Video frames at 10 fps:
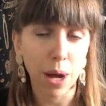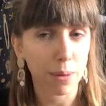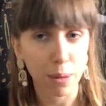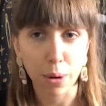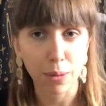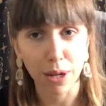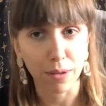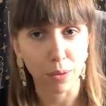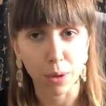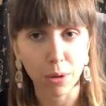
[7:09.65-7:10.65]
I mean, I probably
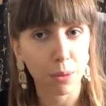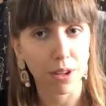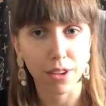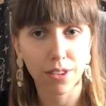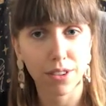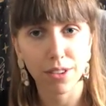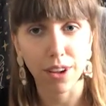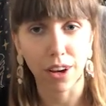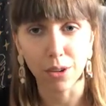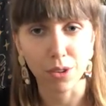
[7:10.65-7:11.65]
never will because
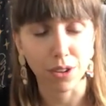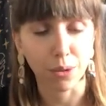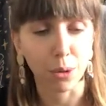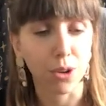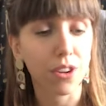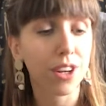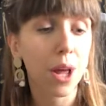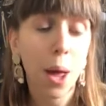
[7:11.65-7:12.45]
I use custom content.